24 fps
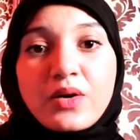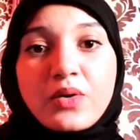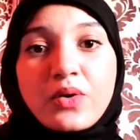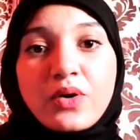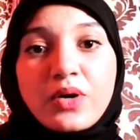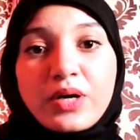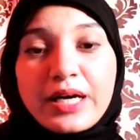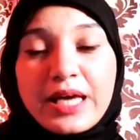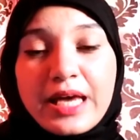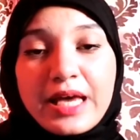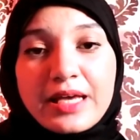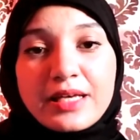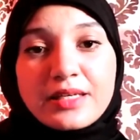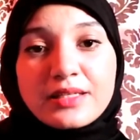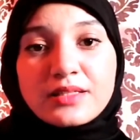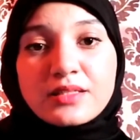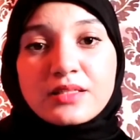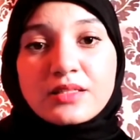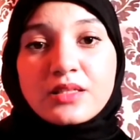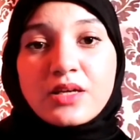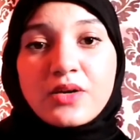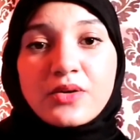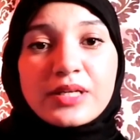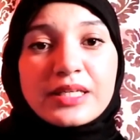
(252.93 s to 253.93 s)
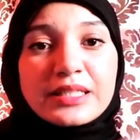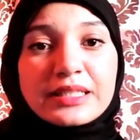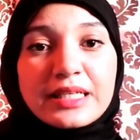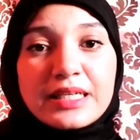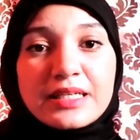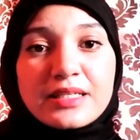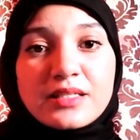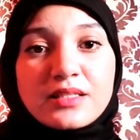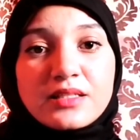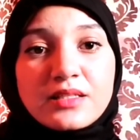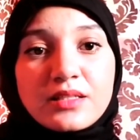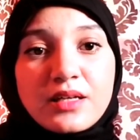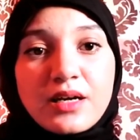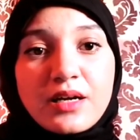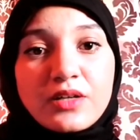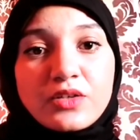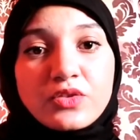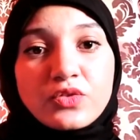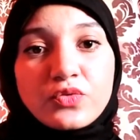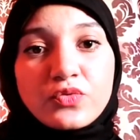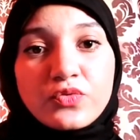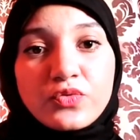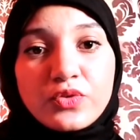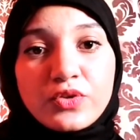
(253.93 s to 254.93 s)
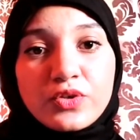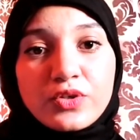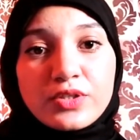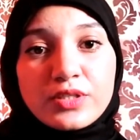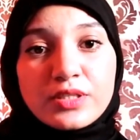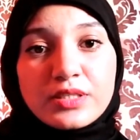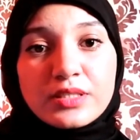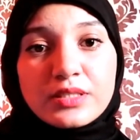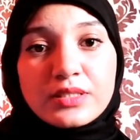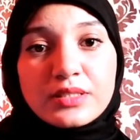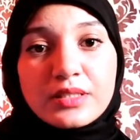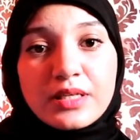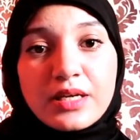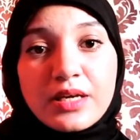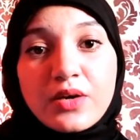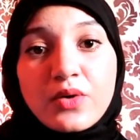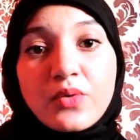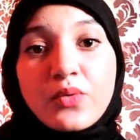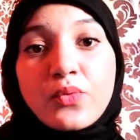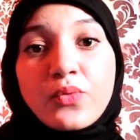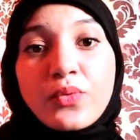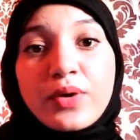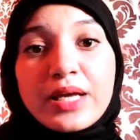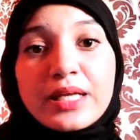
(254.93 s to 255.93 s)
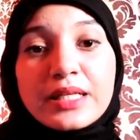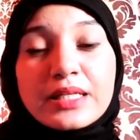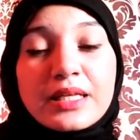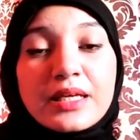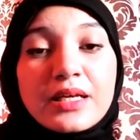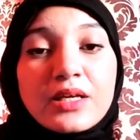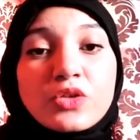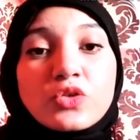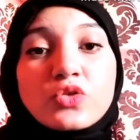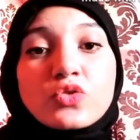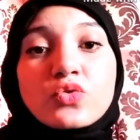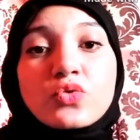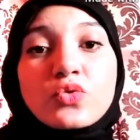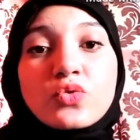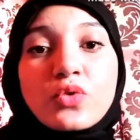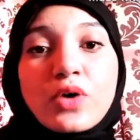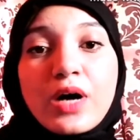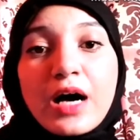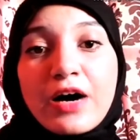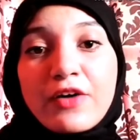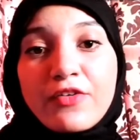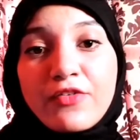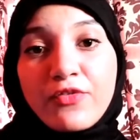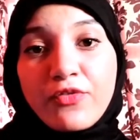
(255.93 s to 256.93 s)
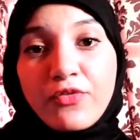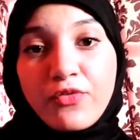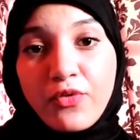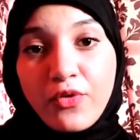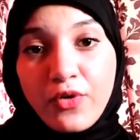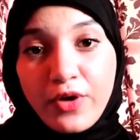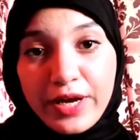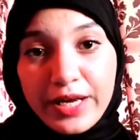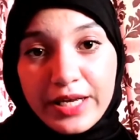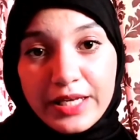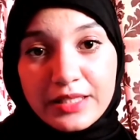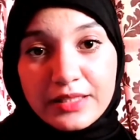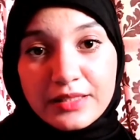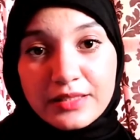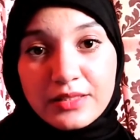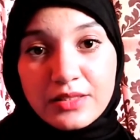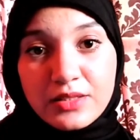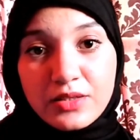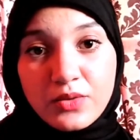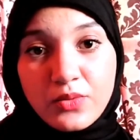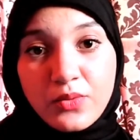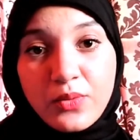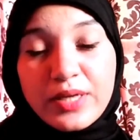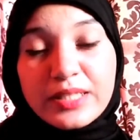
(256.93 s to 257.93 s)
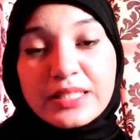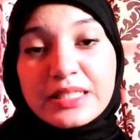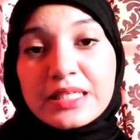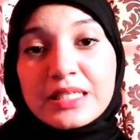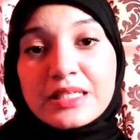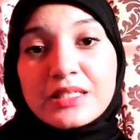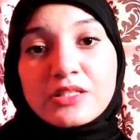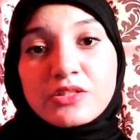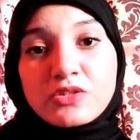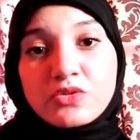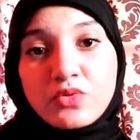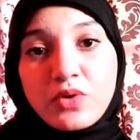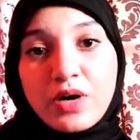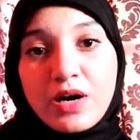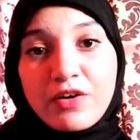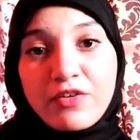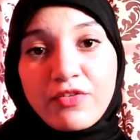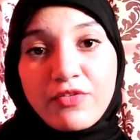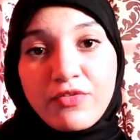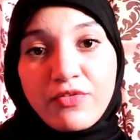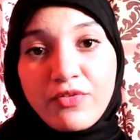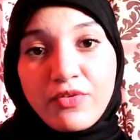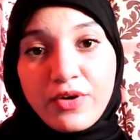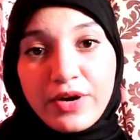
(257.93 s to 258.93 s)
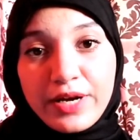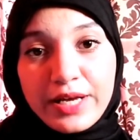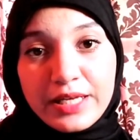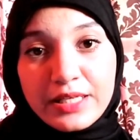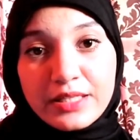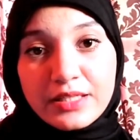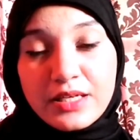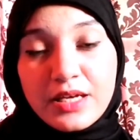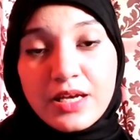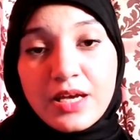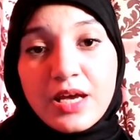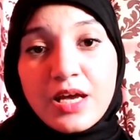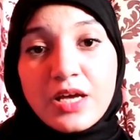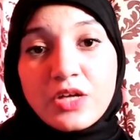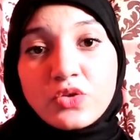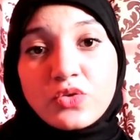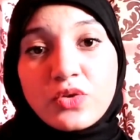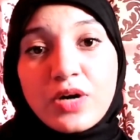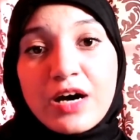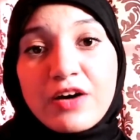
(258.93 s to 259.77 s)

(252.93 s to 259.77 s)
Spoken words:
Okay, so let us start first with to avoid. What is to avoid? To